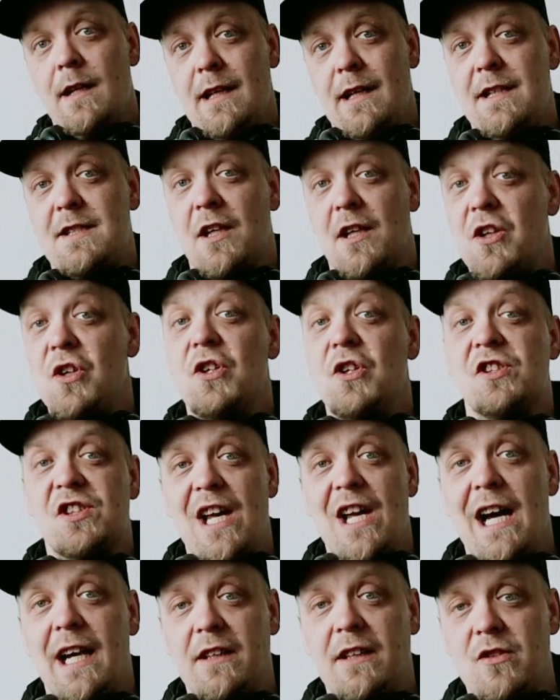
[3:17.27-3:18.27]
it's a good
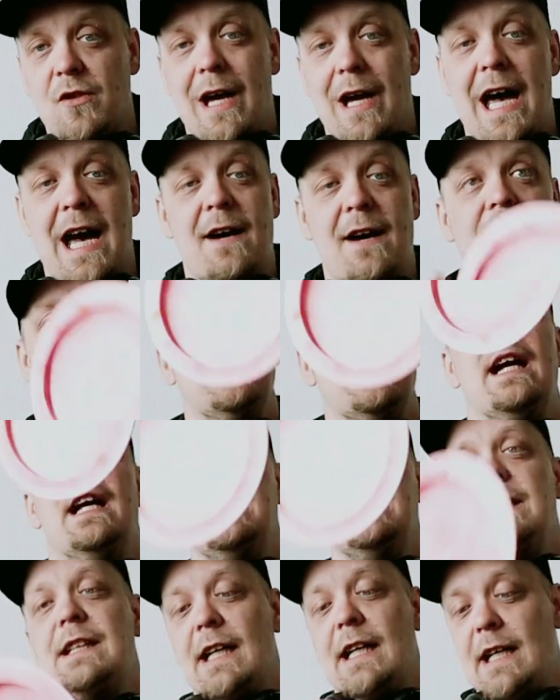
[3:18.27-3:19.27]
sign to have,
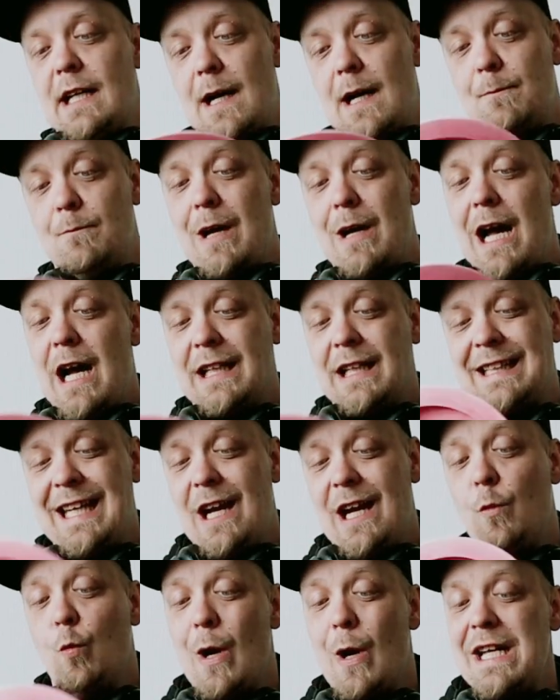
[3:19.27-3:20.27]
and I
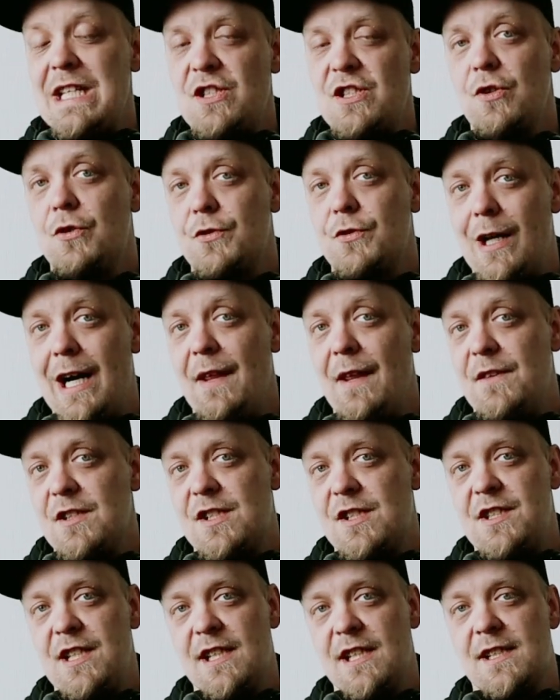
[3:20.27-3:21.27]
can't wait to try
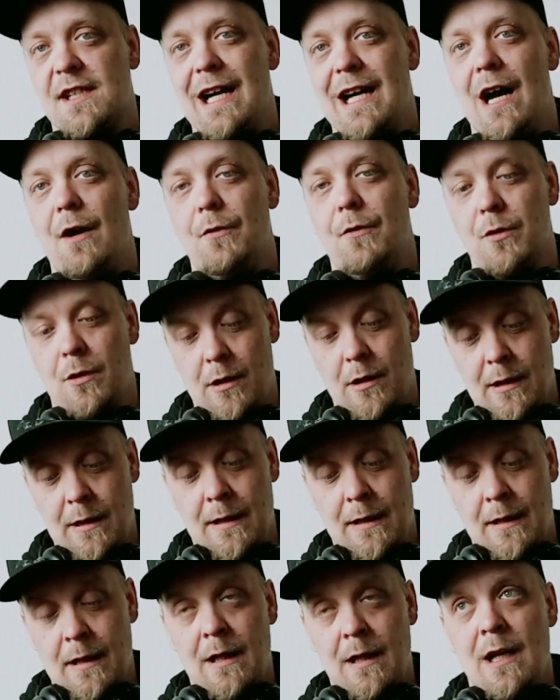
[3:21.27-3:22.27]
this disc out.
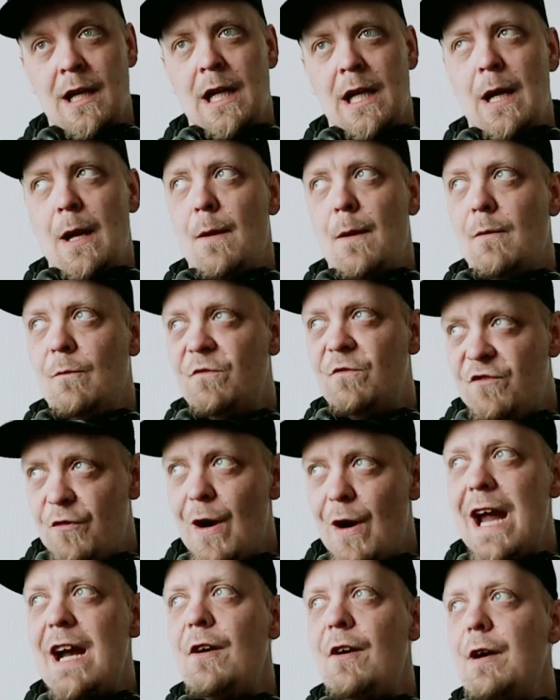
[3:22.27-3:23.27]

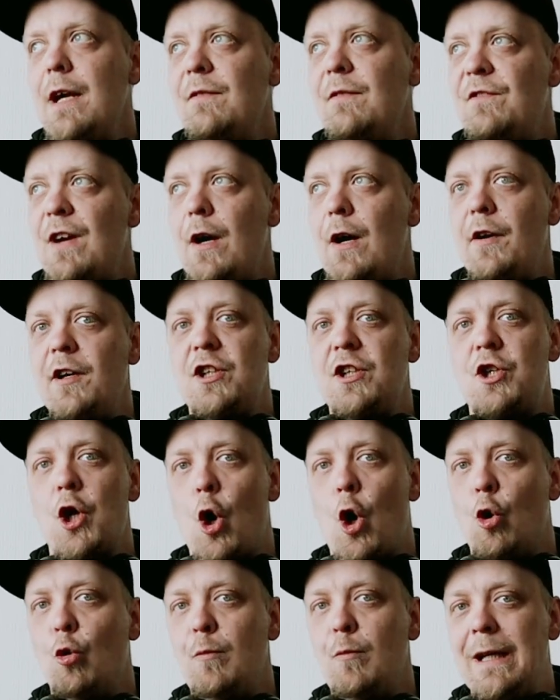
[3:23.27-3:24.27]
Very, very
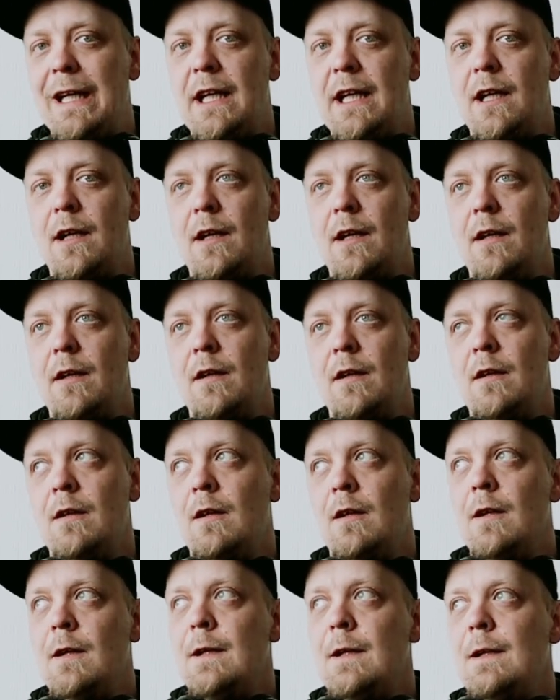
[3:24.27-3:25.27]
domey,
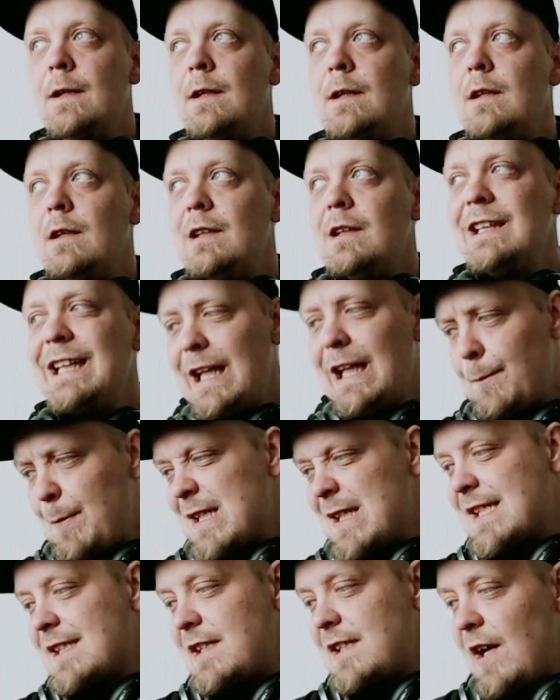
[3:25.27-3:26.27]
a little
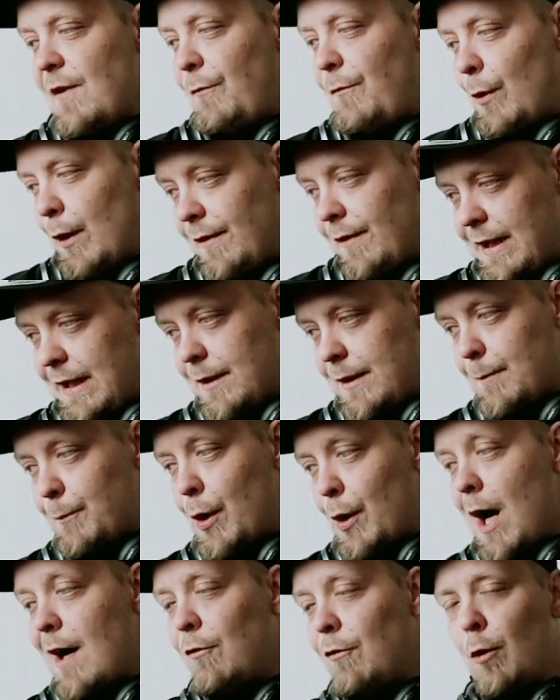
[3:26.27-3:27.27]
bit stiffer than the
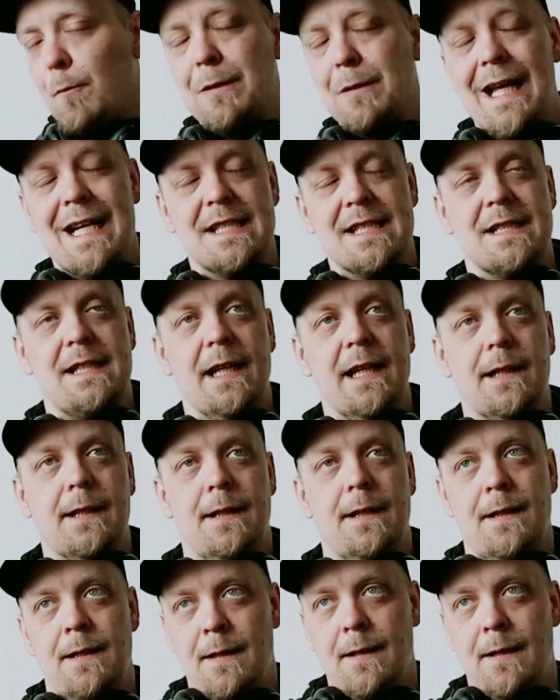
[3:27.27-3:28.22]
Bravo plastic,